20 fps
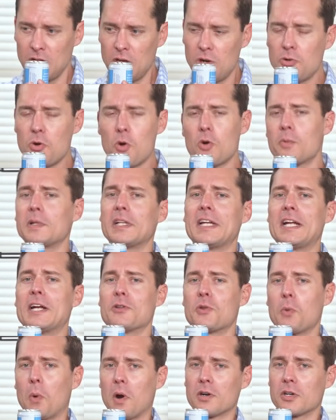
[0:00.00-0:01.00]
You don't normally
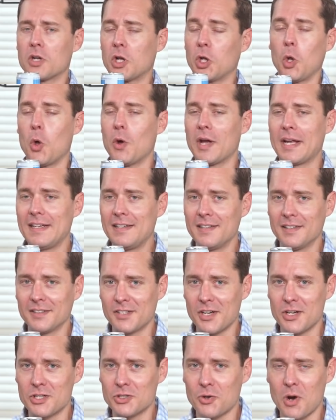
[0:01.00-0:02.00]
hear the word cloying
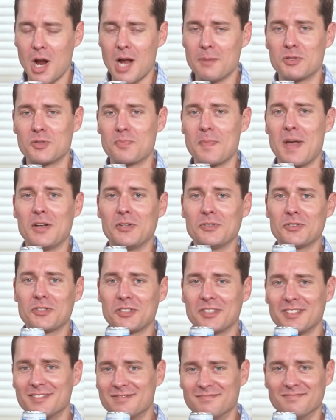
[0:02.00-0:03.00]
to describe smells,